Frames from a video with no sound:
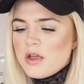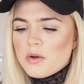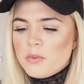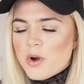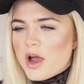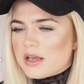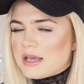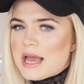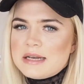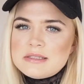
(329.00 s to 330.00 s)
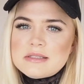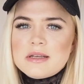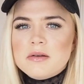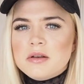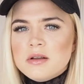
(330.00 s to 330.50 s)
work against
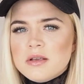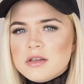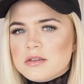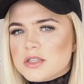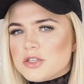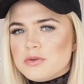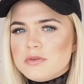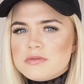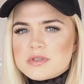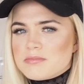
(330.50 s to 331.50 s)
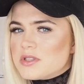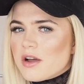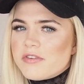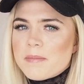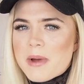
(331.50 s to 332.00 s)
and do some
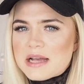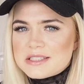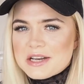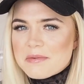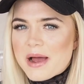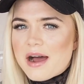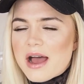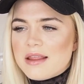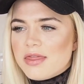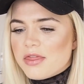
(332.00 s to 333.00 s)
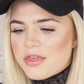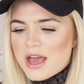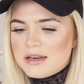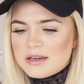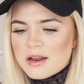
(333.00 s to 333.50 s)
stuff I'm passionate about, and
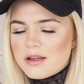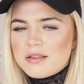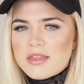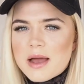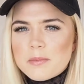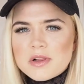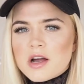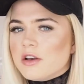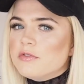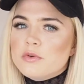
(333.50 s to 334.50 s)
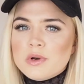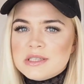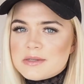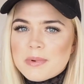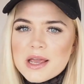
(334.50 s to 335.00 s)
then that will kind of fall
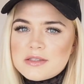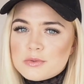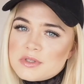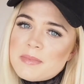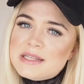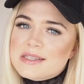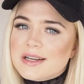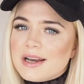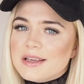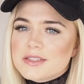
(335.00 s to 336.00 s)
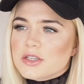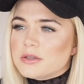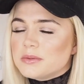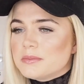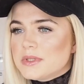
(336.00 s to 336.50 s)
into place automatically.
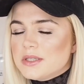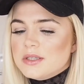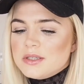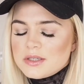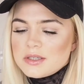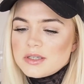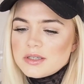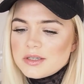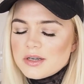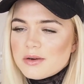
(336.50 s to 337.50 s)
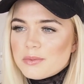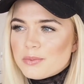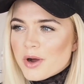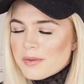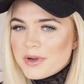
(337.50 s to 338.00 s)
So
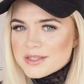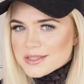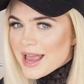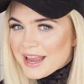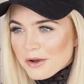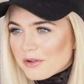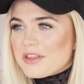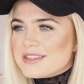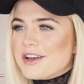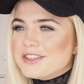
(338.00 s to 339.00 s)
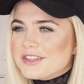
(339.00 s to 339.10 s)
why am I saying all this?